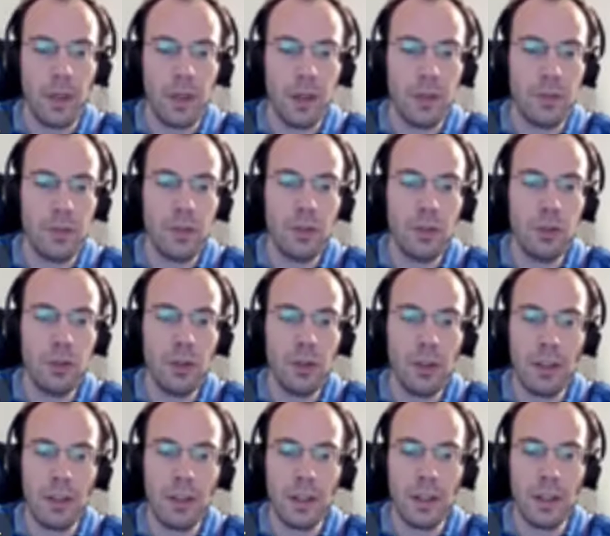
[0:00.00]
as usual
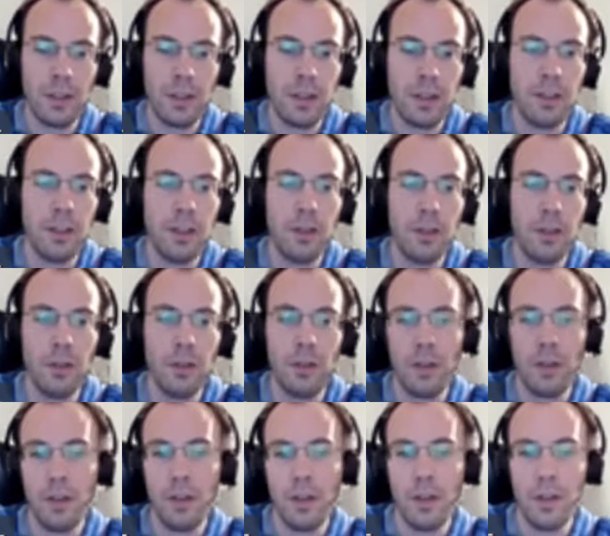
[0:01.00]
in a King's Indian,
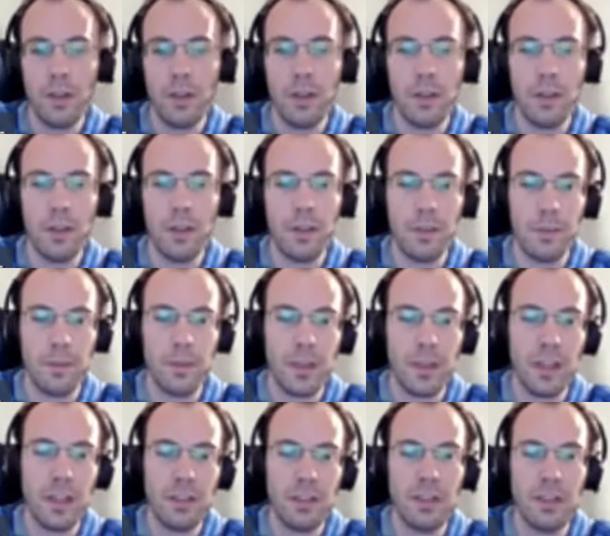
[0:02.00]
the
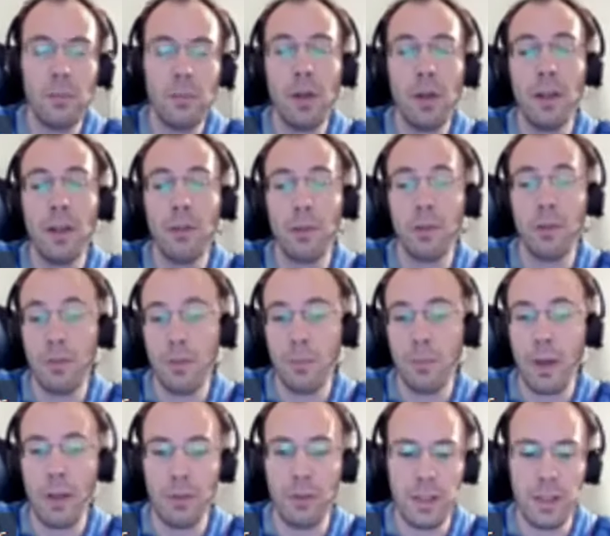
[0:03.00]
King's Indian player wants to
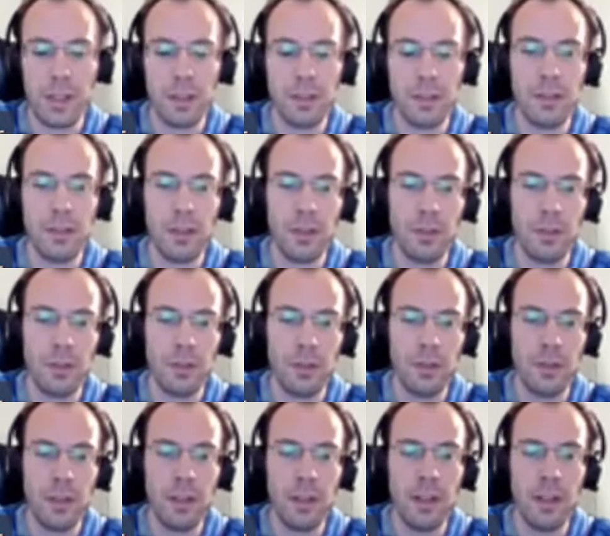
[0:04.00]
play on the King's side. So
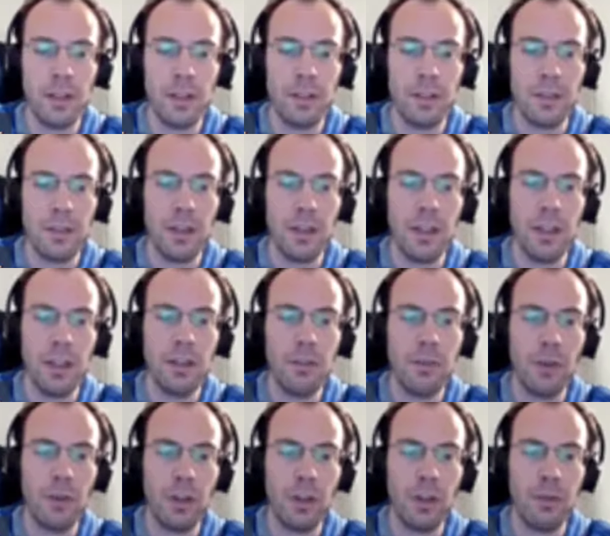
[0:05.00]
it's clear that
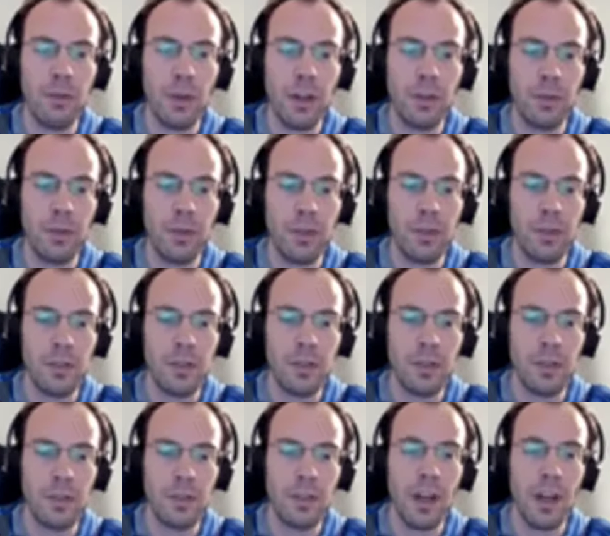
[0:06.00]
e4, e5
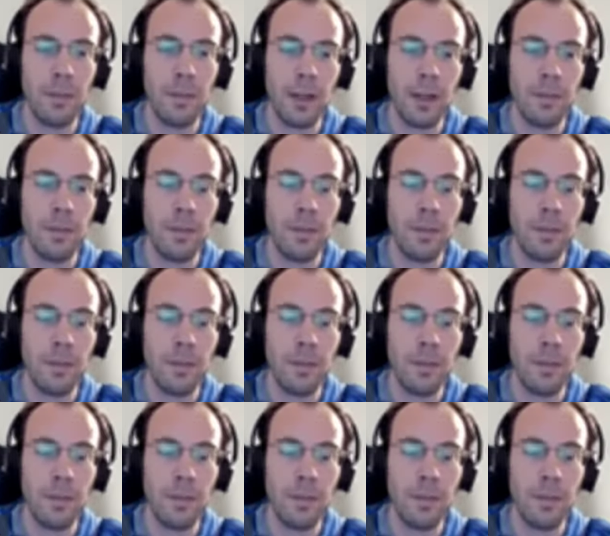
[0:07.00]
is coming.